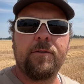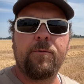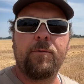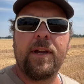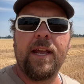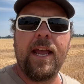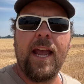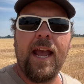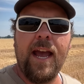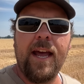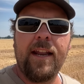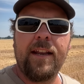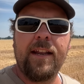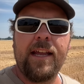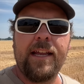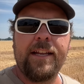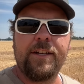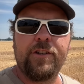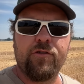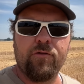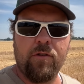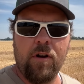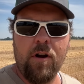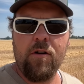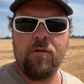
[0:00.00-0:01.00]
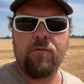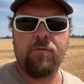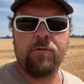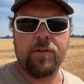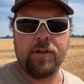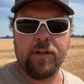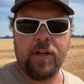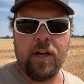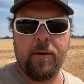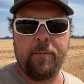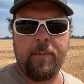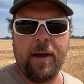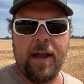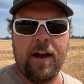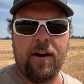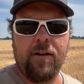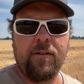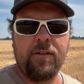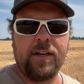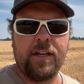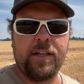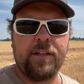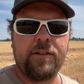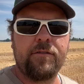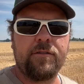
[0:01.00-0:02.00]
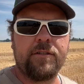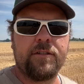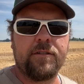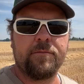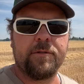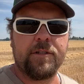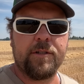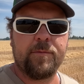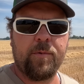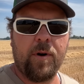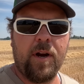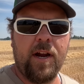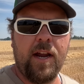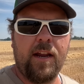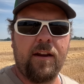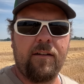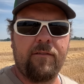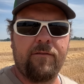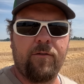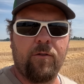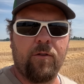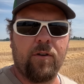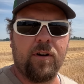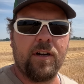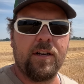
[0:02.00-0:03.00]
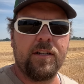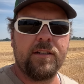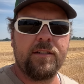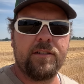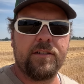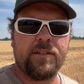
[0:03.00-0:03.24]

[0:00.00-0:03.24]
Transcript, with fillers: We had a drone come out and do some spraying for us,